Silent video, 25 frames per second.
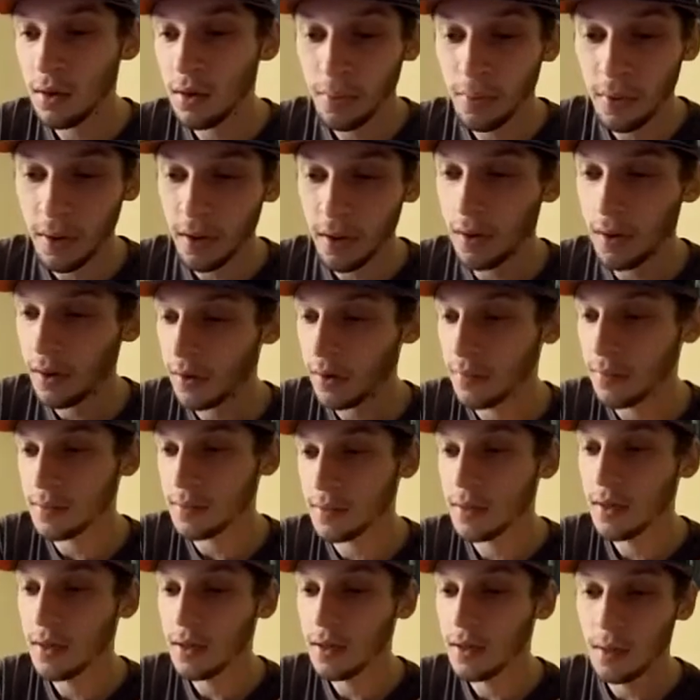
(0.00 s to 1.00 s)
playoffs,
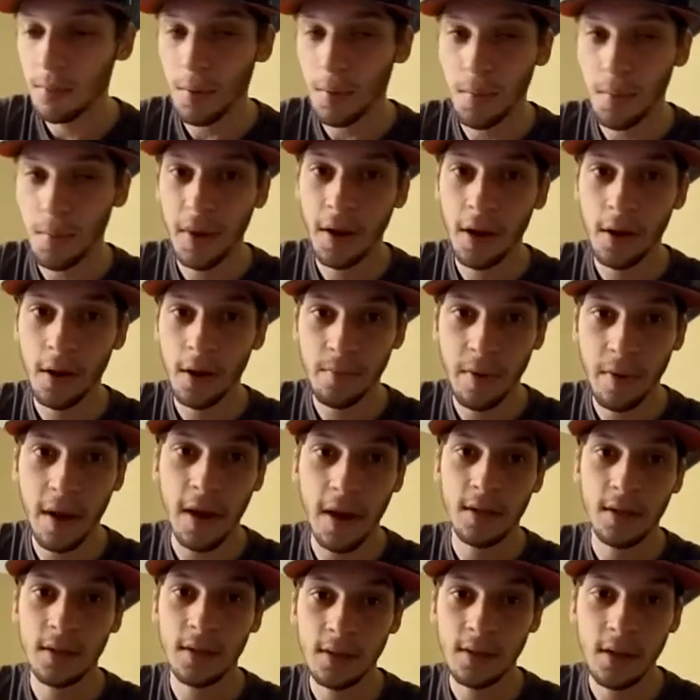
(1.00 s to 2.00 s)
they prepared,
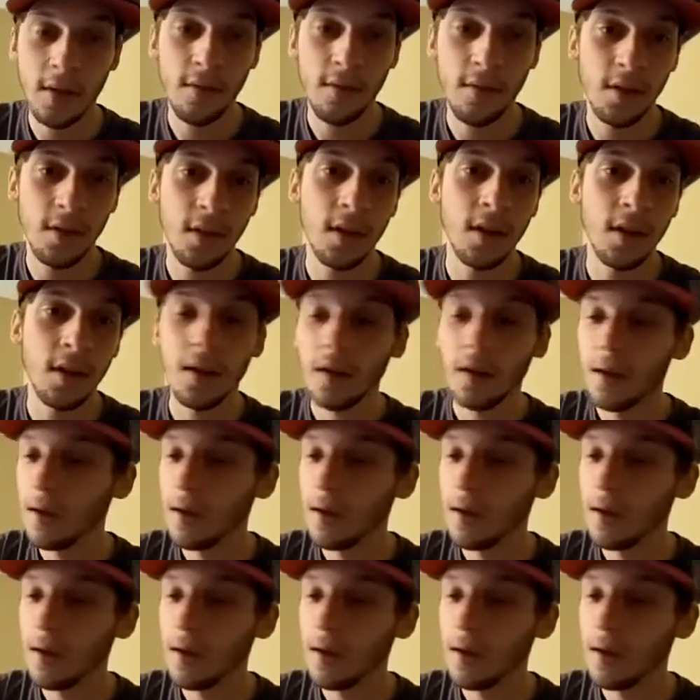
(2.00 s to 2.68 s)
practiced everything.